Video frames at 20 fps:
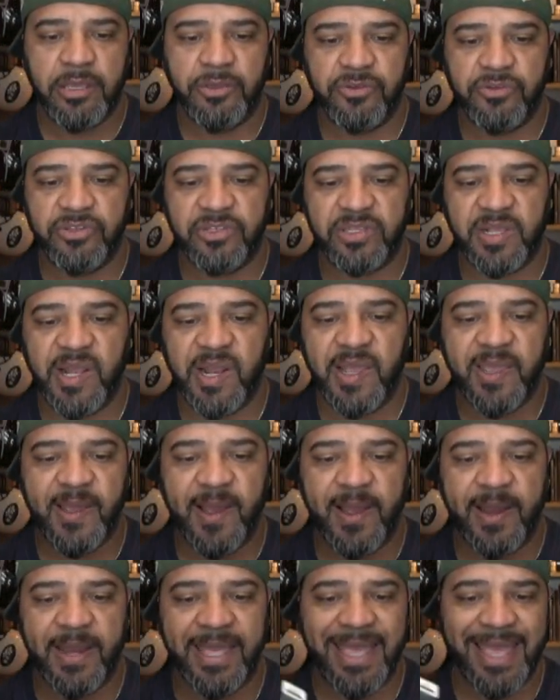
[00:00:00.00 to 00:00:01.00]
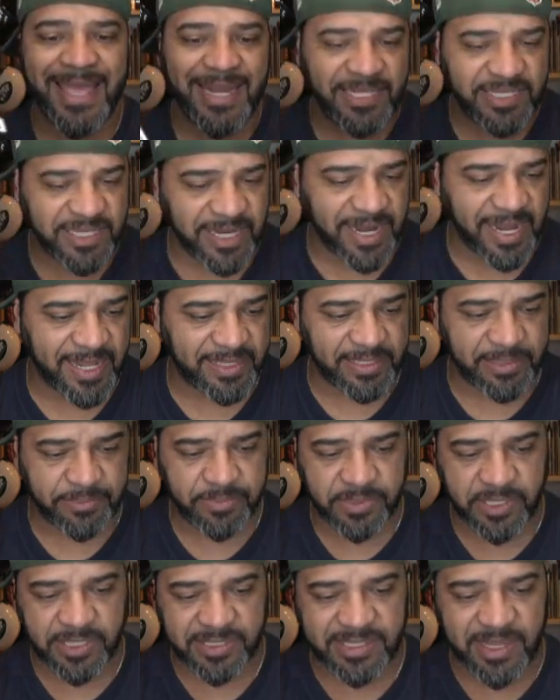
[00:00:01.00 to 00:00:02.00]
And you just click on it and it's connected.
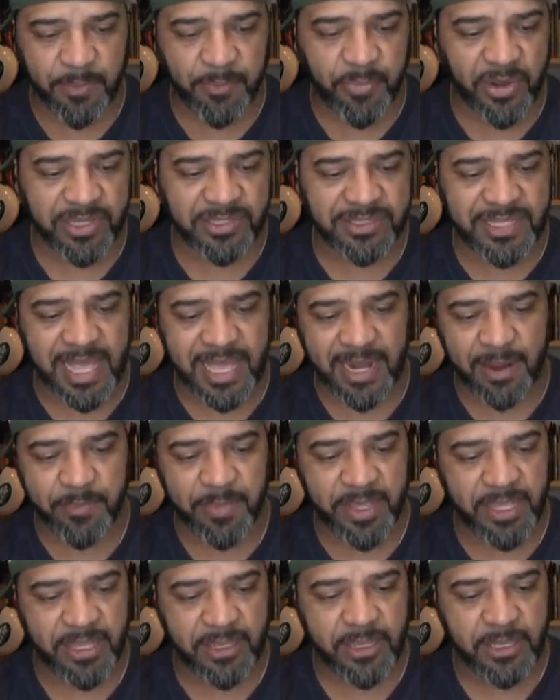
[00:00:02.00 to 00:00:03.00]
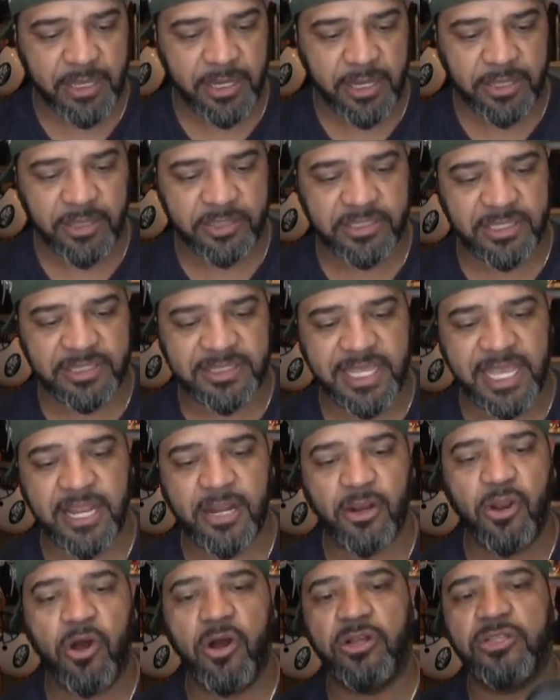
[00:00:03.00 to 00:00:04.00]
As simple as that. I mean, doesn't
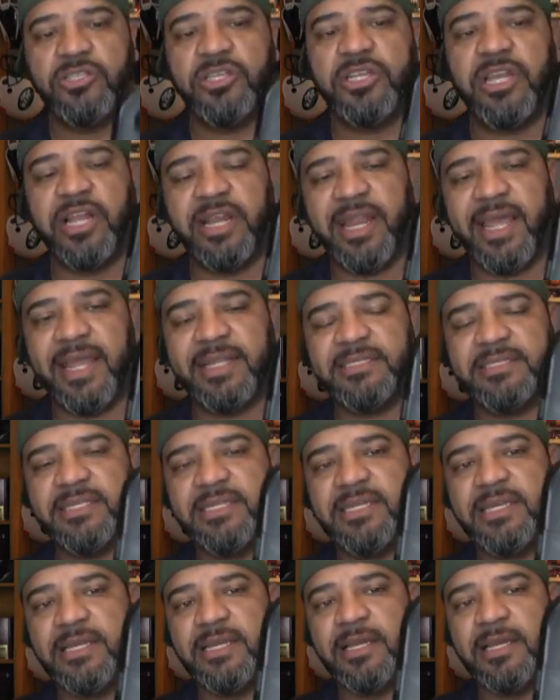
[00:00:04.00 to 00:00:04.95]
take long to connect.